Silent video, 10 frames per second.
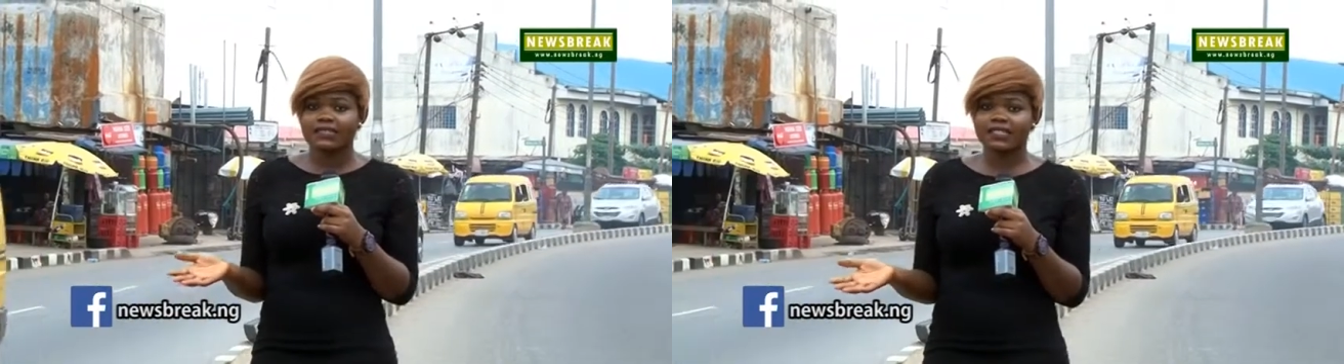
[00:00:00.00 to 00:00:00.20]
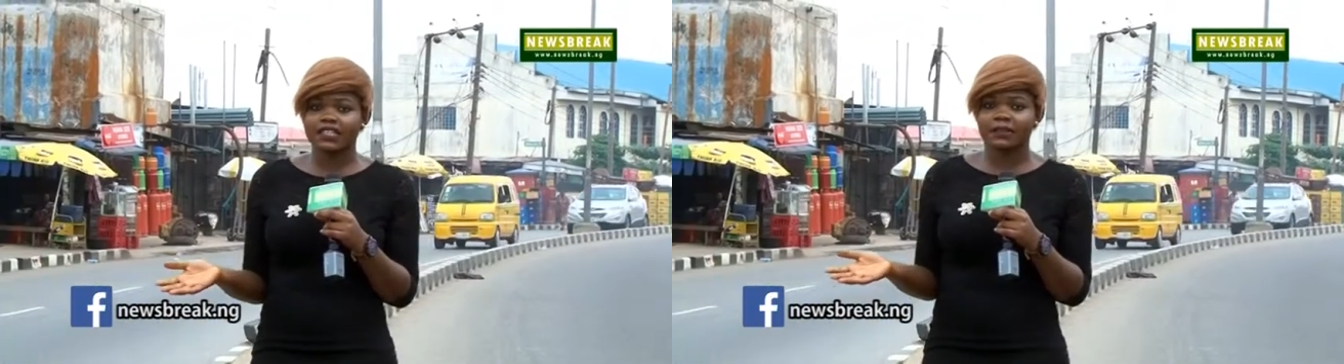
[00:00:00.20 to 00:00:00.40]

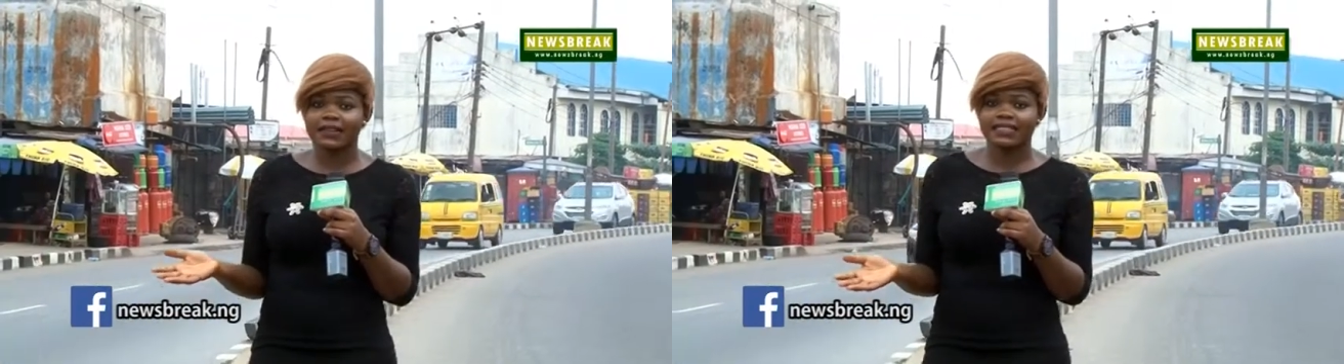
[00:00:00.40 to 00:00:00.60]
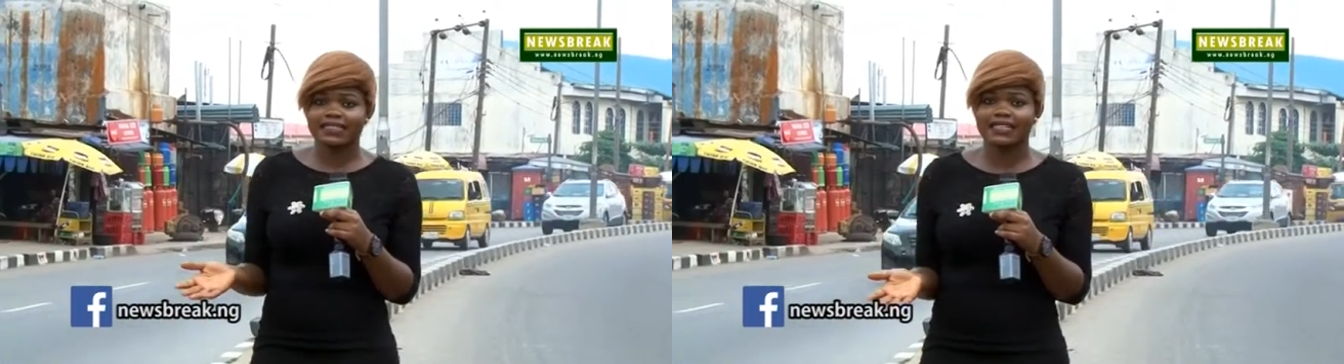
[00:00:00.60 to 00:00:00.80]

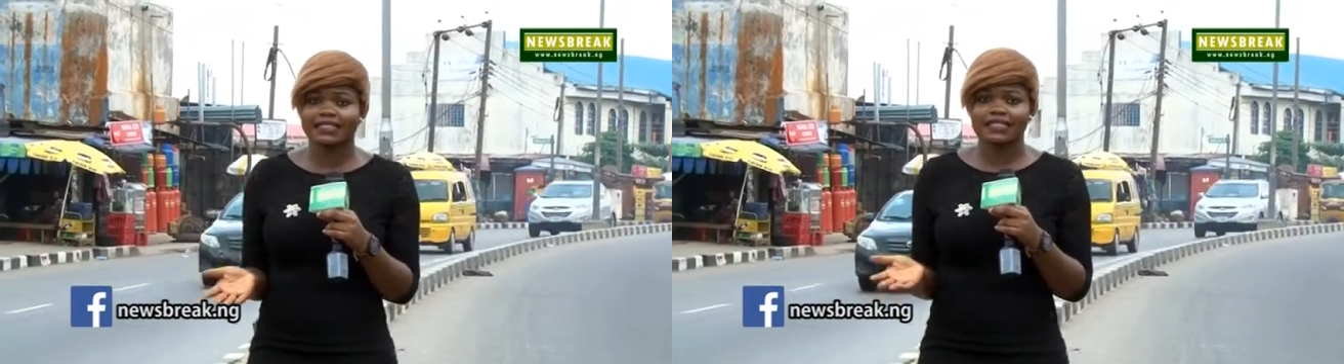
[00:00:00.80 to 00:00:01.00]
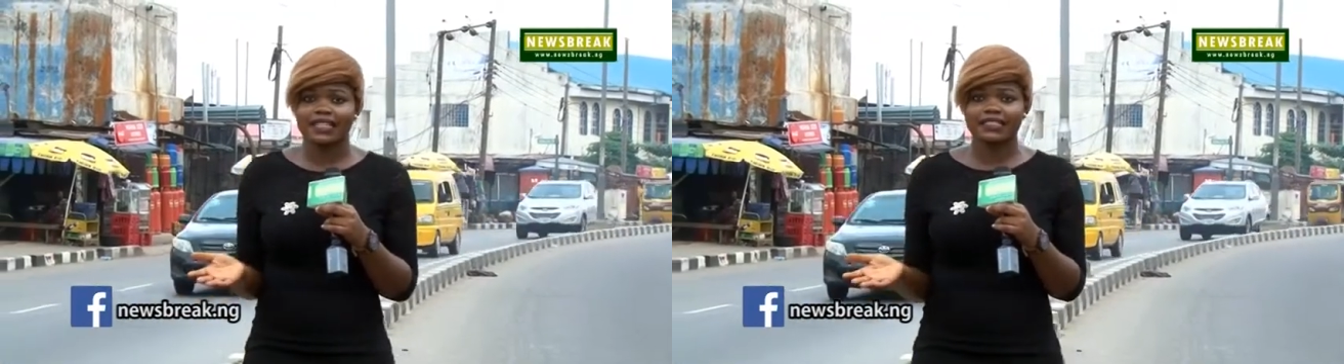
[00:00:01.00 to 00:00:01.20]
decreed
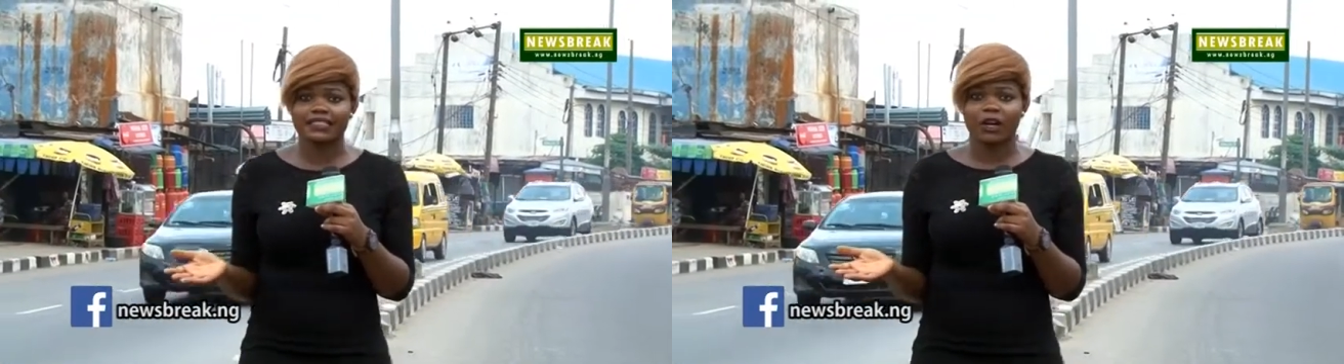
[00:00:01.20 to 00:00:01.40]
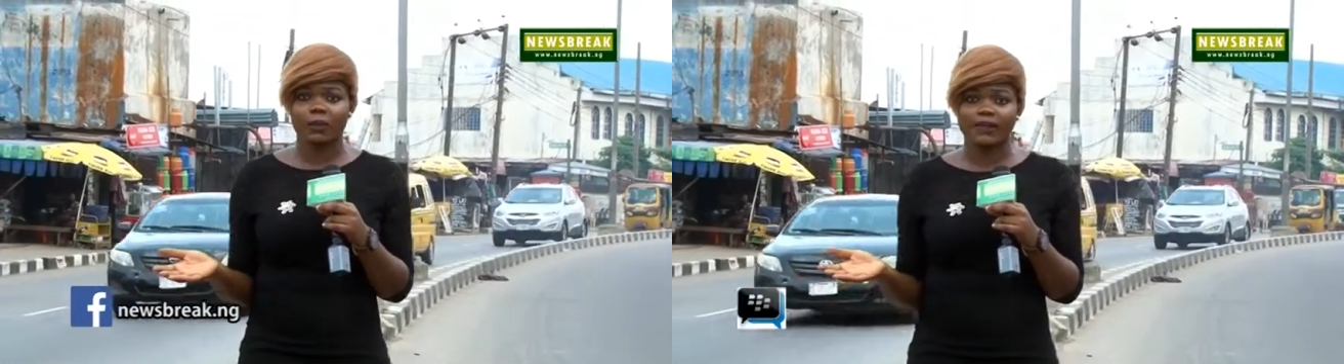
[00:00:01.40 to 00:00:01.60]
that the
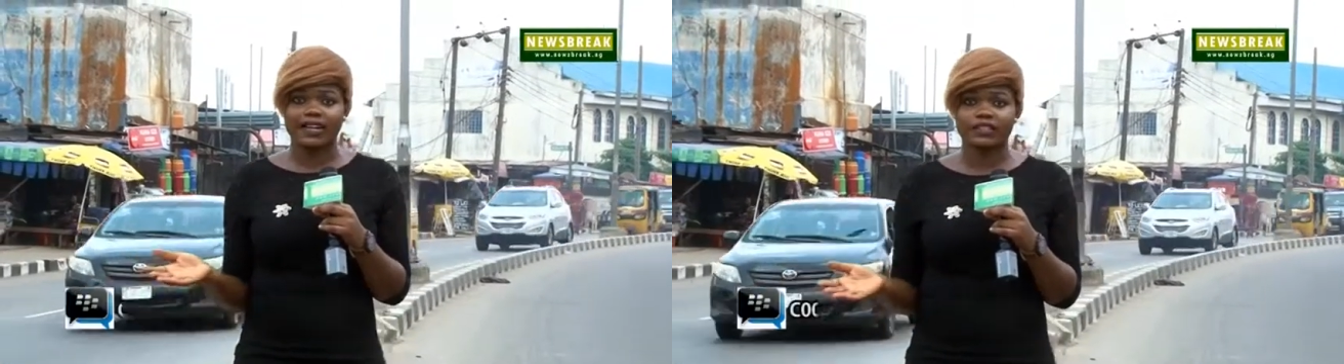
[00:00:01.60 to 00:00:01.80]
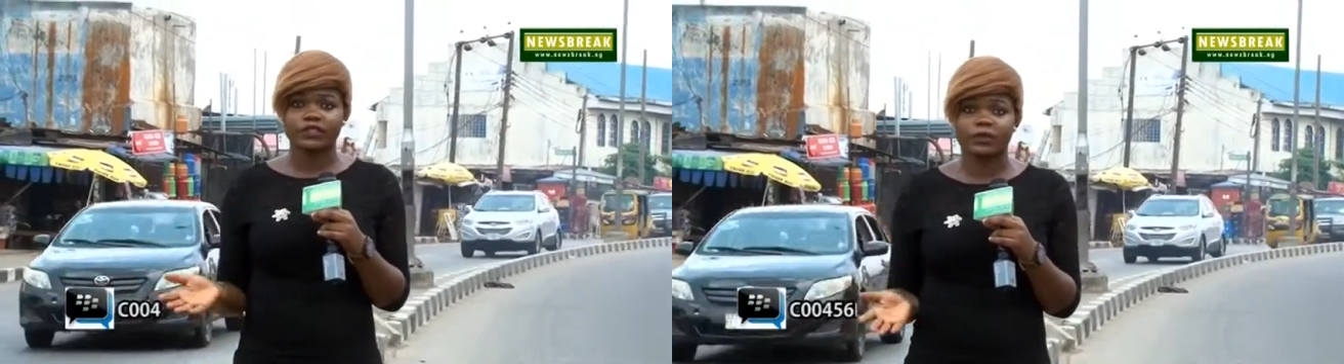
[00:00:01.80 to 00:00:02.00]
National
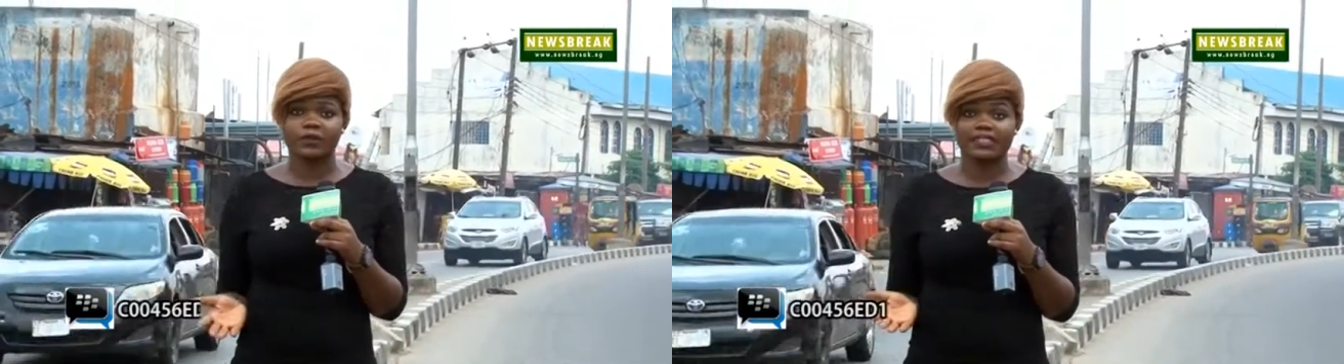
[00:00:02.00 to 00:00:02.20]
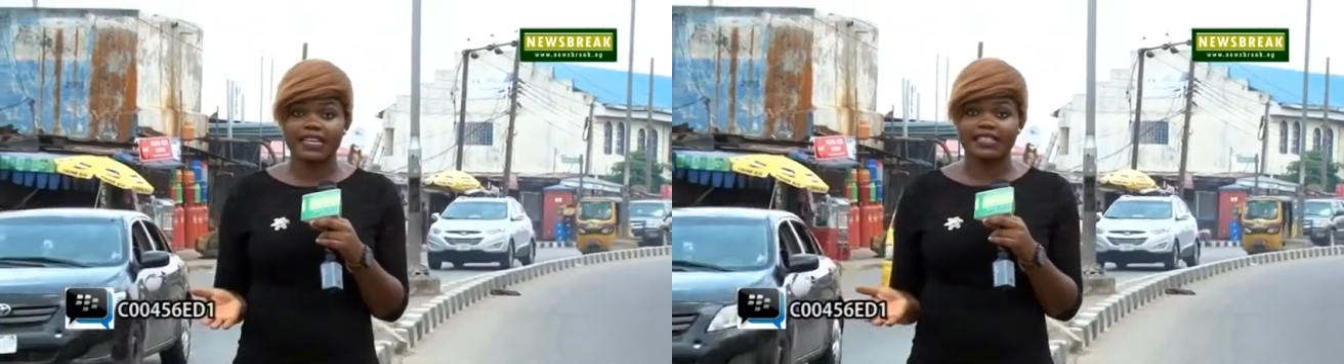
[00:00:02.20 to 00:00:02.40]
Pledge should be
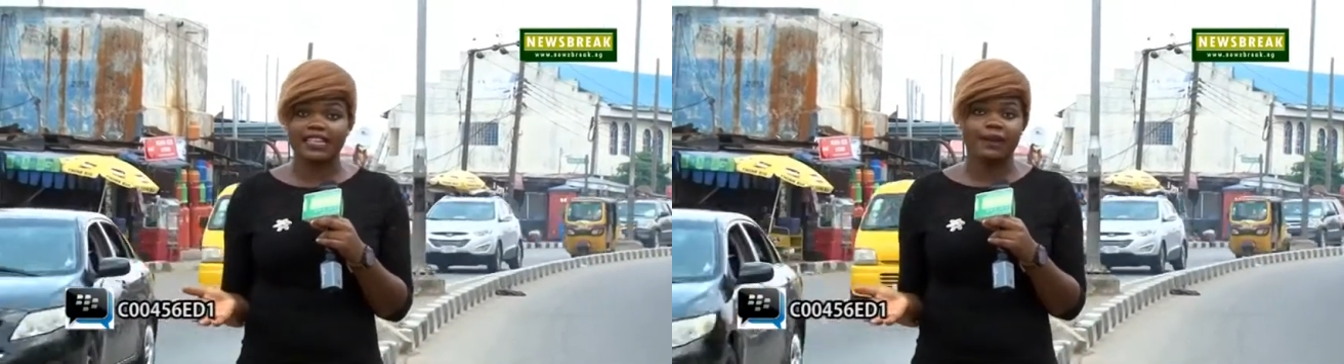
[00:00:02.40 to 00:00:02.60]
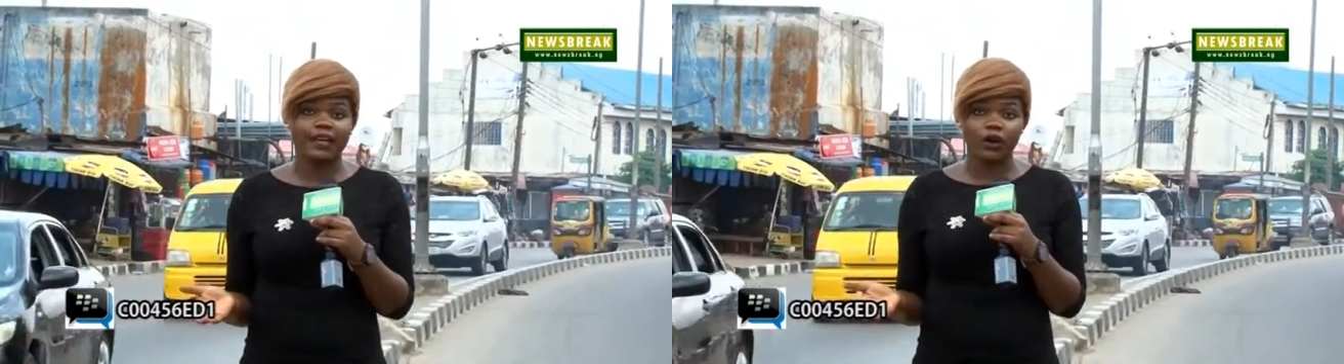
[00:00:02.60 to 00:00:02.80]

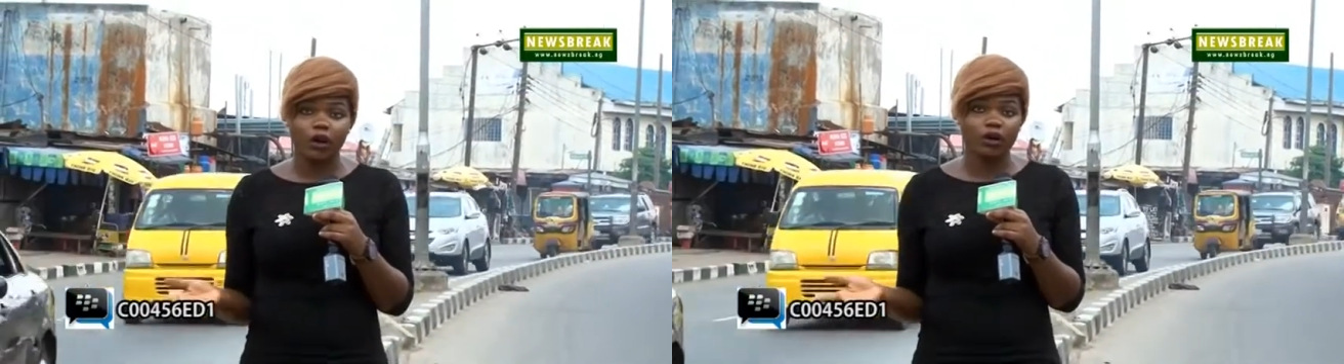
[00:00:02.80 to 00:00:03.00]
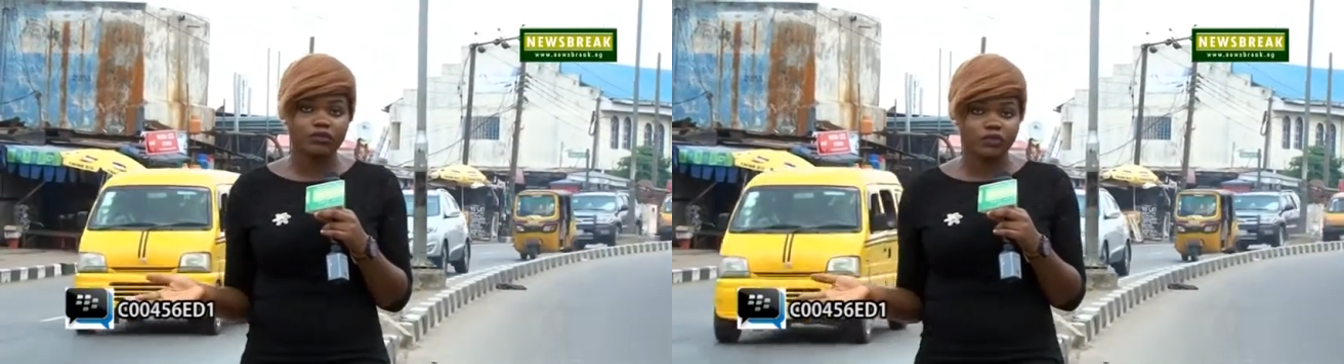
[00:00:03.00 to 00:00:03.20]
recited by
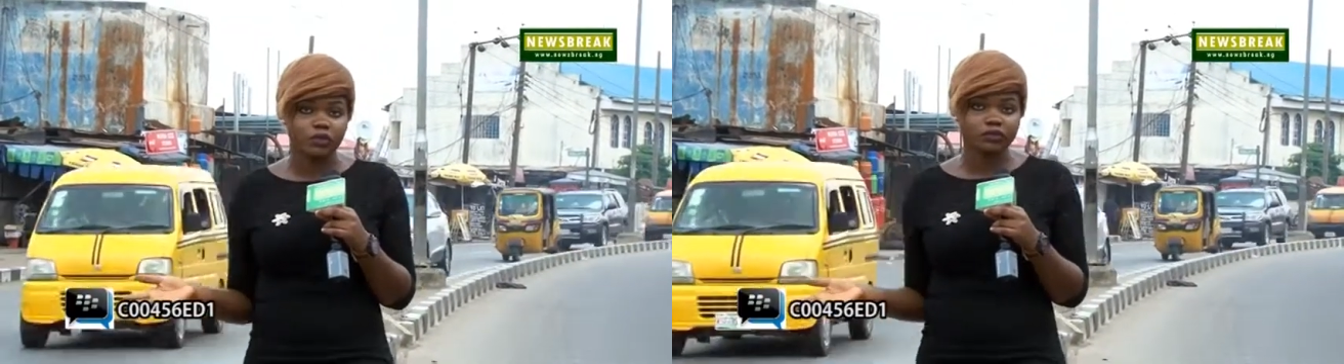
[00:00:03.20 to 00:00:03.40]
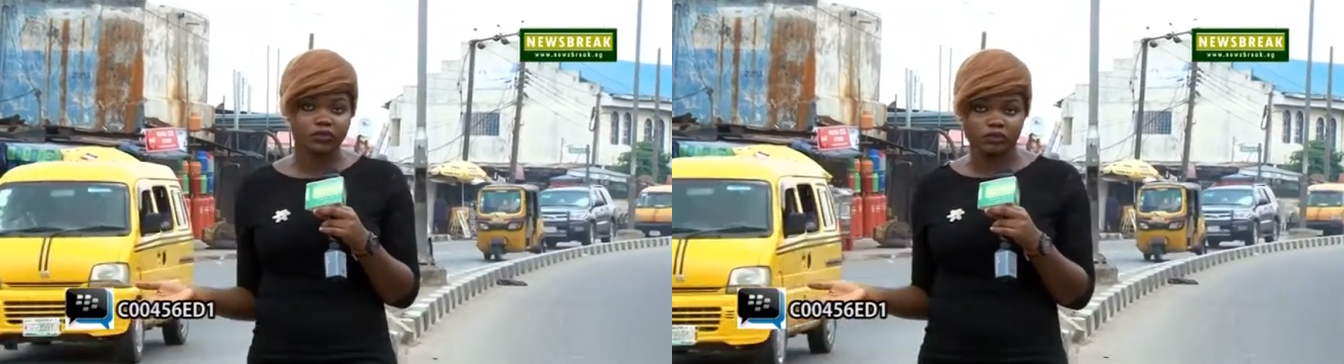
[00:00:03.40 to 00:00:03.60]
all
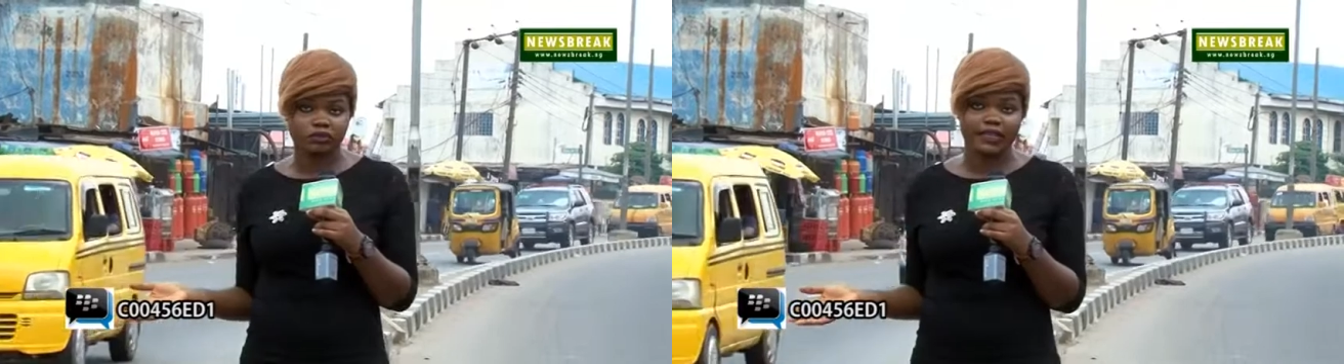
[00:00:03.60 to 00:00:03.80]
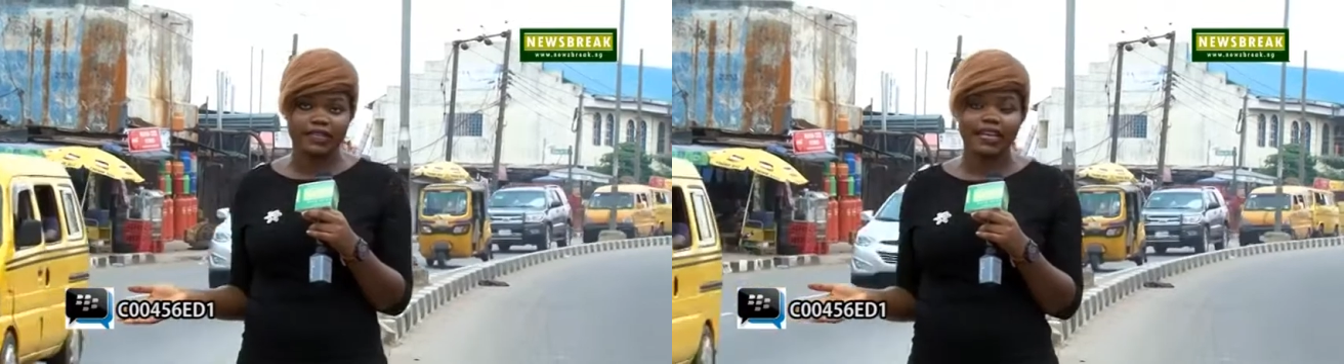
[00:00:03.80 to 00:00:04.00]
school
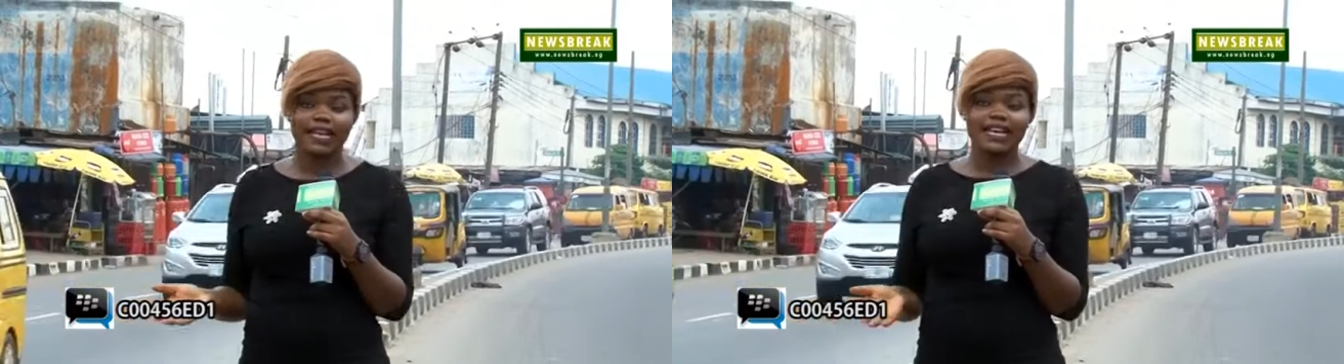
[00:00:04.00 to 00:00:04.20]
children